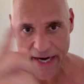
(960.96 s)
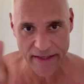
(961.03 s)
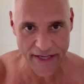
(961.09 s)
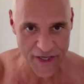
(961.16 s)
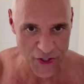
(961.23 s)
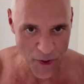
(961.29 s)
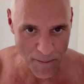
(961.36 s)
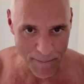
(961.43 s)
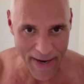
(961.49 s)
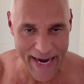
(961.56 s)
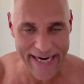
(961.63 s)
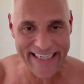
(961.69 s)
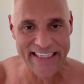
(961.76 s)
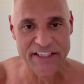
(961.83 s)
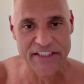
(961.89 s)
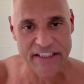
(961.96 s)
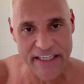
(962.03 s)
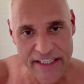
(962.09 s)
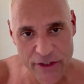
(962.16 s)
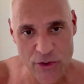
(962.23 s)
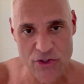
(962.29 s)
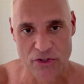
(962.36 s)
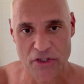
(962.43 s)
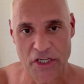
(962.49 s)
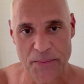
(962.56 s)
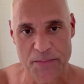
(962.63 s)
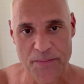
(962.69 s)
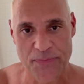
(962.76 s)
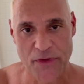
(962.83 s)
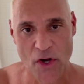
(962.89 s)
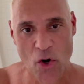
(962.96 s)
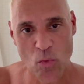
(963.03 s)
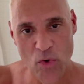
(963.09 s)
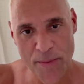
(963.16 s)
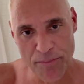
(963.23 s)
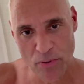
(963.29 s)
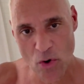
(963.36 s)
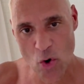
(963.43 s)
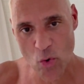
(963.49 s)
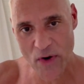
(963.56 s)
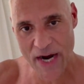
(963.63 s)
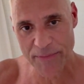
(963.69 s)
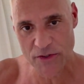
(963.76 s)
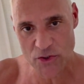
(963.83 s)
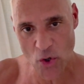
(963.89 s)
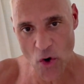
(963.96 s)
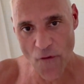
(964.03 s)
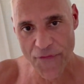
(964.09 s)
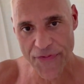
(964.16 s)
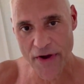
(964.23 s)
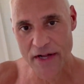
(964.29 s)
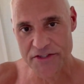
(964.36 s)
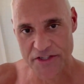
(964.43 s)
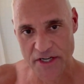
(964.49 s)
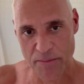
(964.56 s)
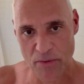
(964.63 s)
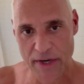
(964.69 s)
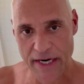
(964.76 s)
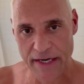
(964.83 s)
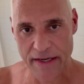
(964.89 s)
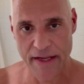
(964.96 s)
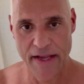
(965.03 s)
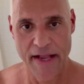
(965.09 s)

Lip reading: Let your mind continuously reprogram those old thoughts in the brain.